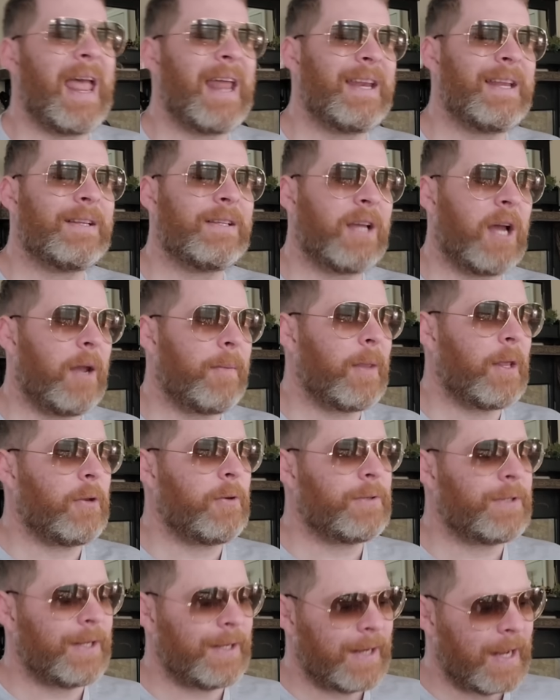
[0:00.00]
anytime that
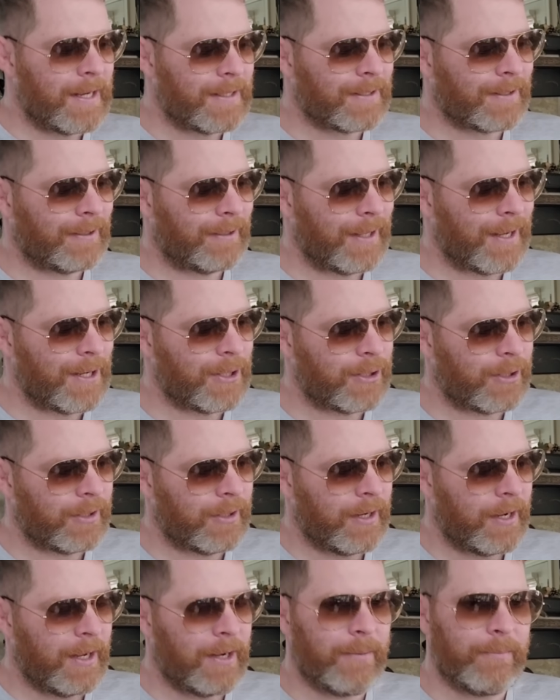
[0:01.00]
you see an
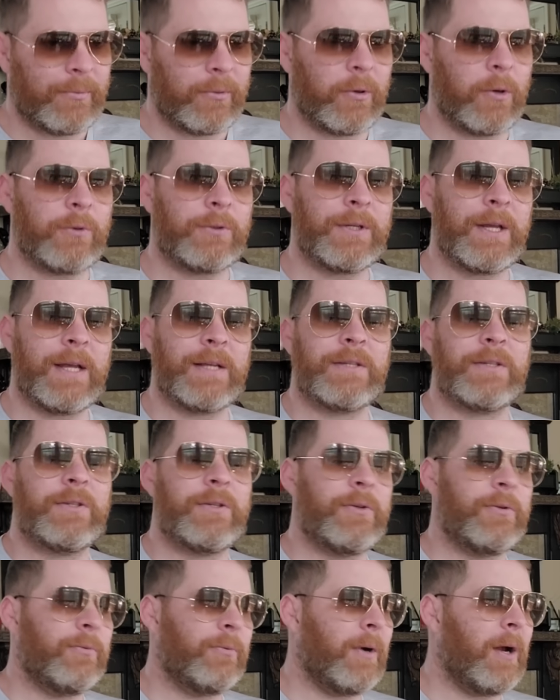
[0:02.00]
escalation in protests
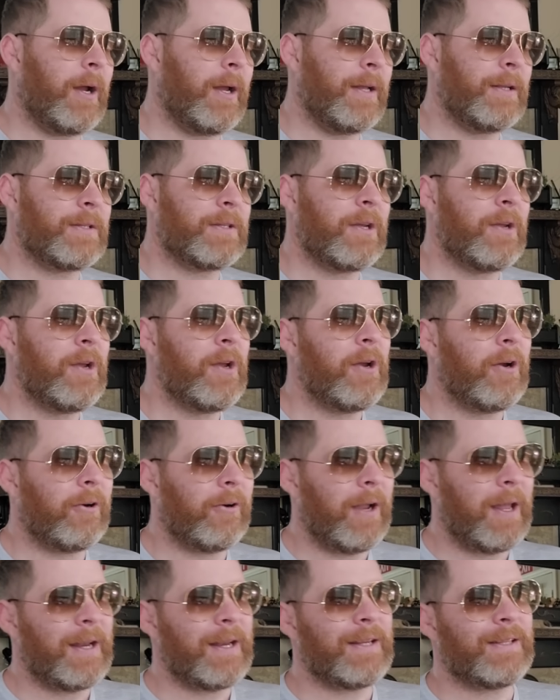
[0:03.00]
to riots,
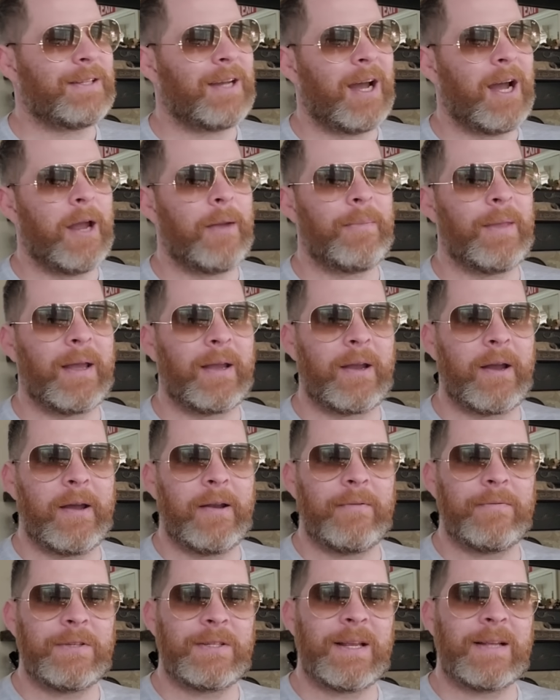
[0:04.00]
or any time that
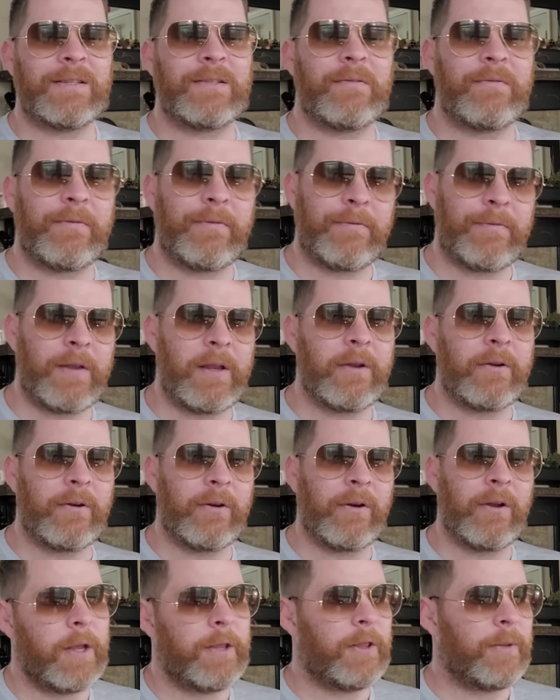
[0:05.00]
kind of sense of
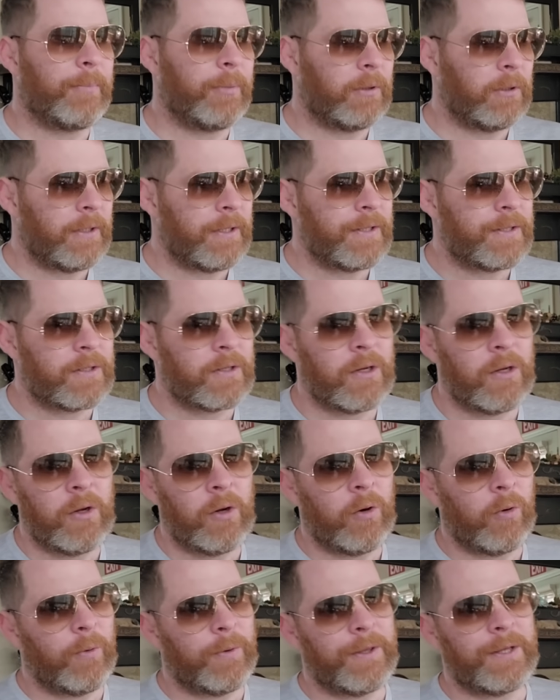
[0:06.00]
fear in the police,
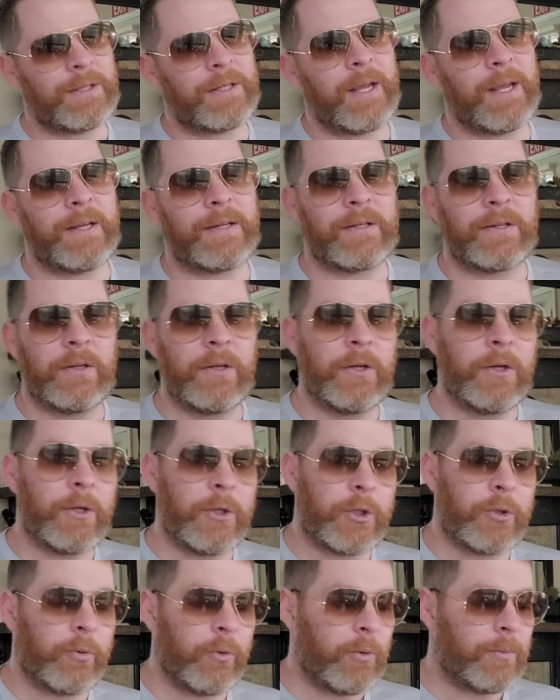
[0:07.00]
or in this case,
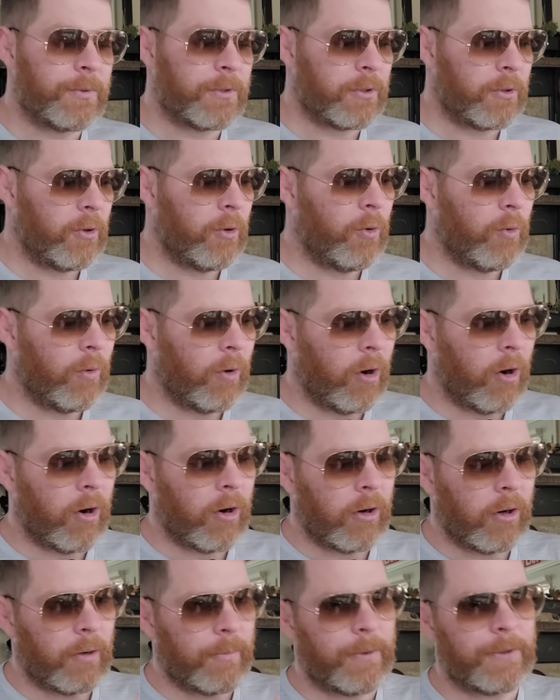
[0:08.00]
troops who
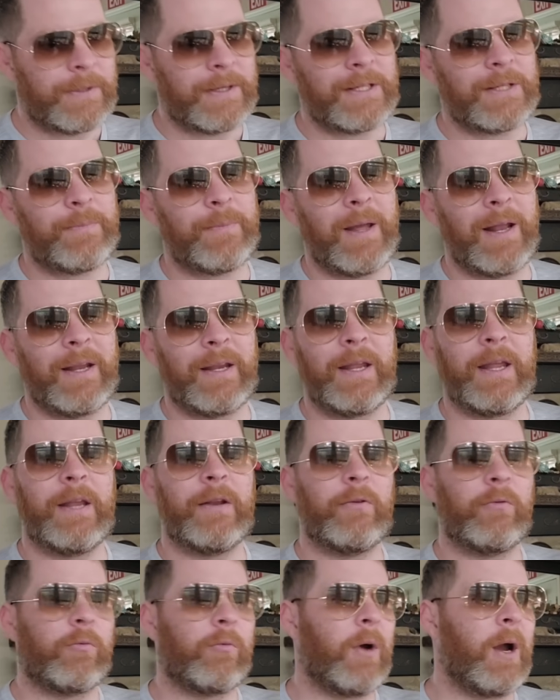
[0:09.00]
are participating
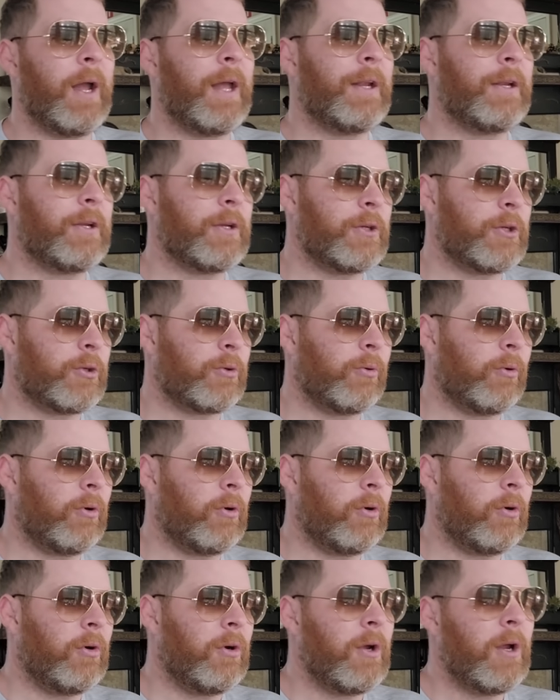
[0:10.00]
in riot
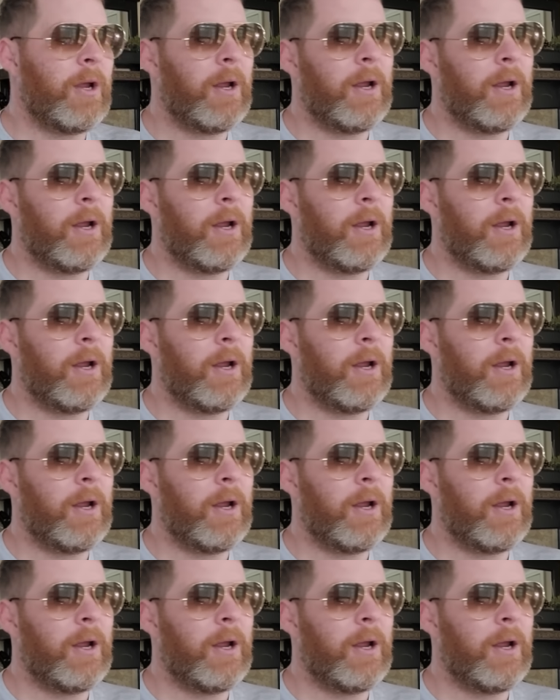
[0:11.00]
control,